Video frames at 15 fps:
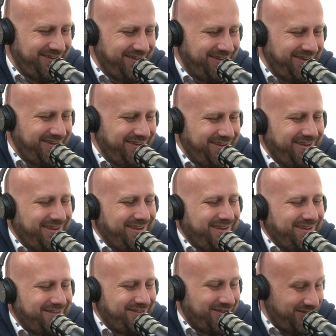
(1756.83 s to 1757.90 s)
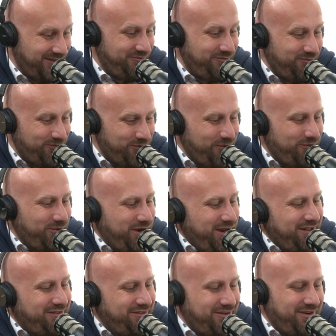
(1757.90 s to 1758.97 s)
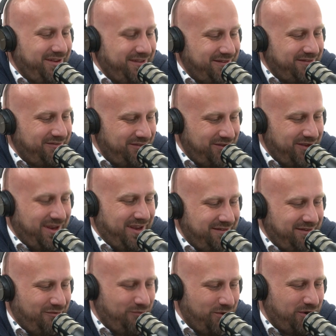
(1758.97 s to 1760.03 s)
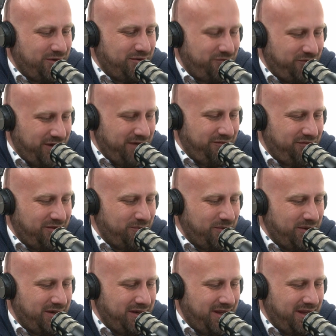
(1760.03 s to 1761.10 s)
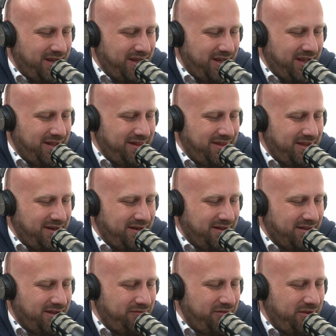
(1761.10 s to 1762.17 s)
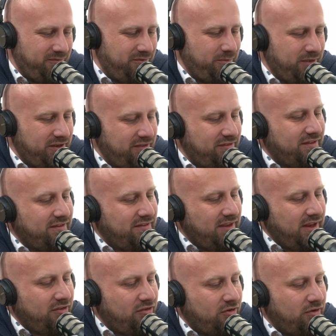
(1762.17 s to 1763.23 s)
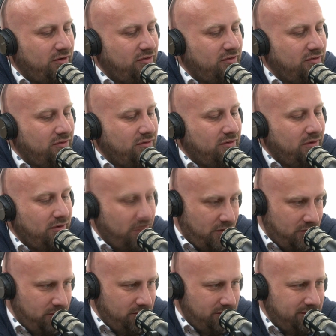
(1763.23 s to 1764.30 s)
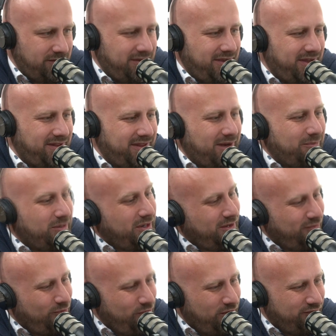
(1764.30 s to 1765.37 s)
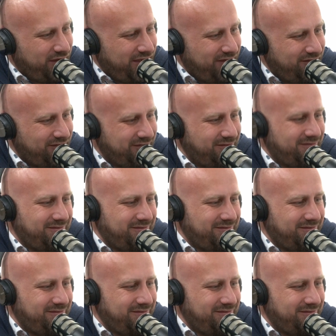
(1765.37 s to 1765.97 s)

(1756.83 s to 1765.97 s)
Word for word: Okay. so the one word answer is to is it wrong to forgive someone and then love them from a distance? The answer is no. And then I'm going to give a qualification